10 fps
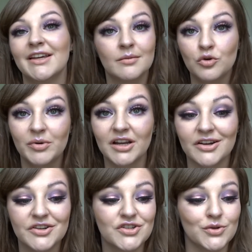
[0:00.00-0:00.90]
link them all
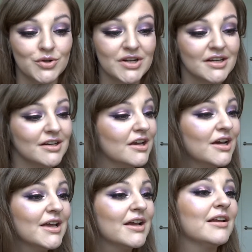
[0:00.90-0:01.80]
below, so you can
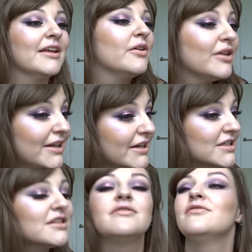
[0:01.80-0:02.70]
click on the
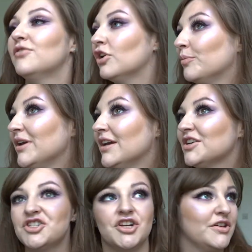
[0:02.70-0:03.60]
links, follow me,
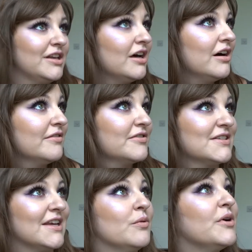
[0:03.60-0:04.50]
share the love,
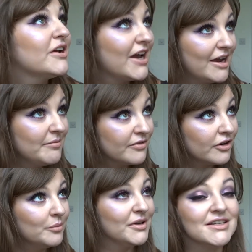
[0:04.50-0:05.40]
say where you came
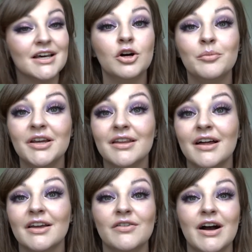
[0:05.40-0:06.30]
from, and tell me
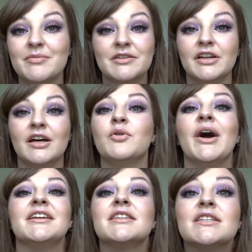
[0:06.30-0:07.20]
that you absolutely love or
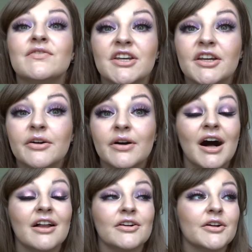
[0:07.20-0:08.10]
hated this video.
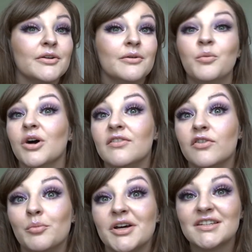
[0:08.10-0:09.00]
I don't know, word
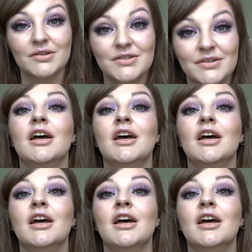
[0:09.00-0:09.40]
vomit. Also,